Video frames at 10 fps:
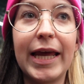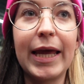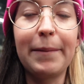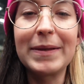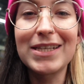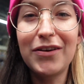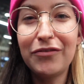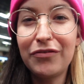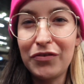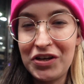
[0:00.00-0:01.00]
Amazon
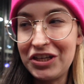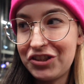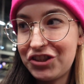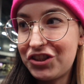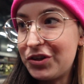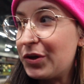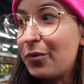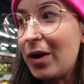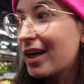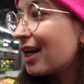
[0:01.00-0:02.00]
Fresh.
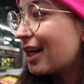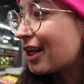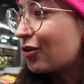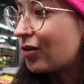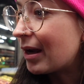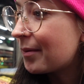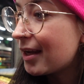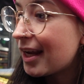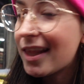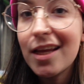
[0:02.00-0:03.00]
You walk in and you grab
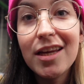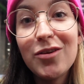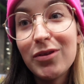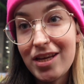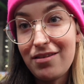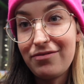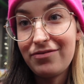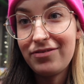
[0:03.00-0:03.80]
it and then you leave.